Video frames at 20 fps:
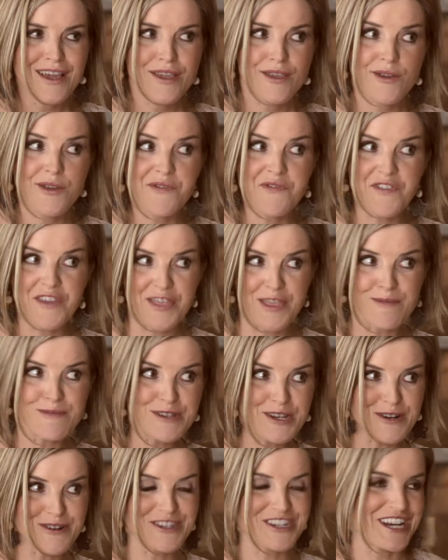You can feed them to
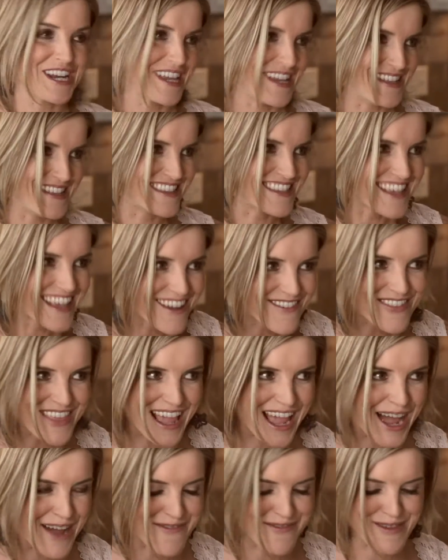your chickens if they
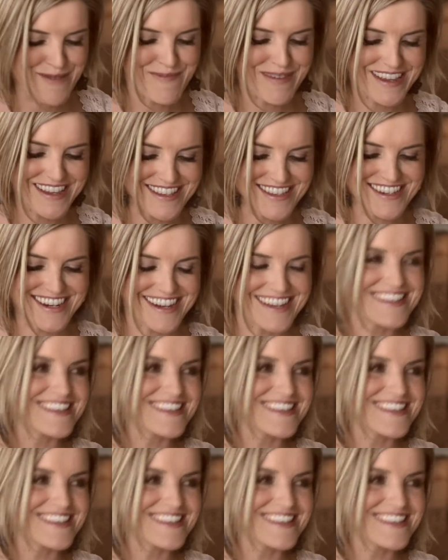have them, because chickens